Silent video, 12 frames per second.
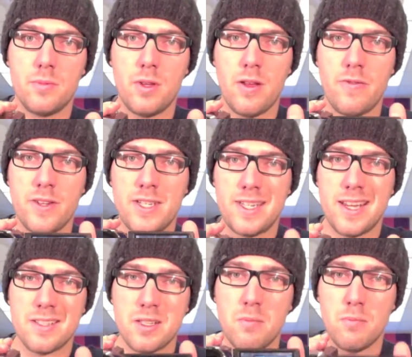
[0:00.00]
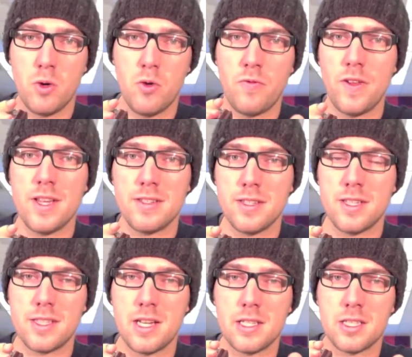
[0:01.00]
if it doesn't move easily,
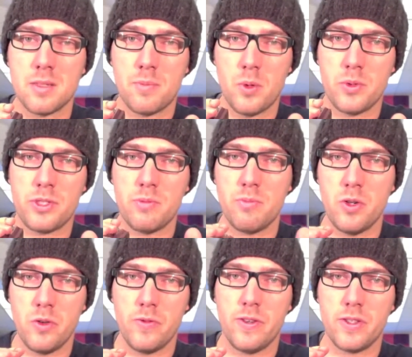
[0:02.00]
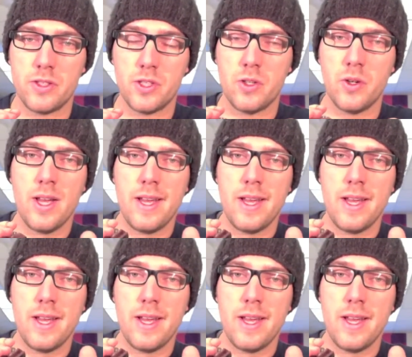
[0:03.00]
it's not supposed to move. So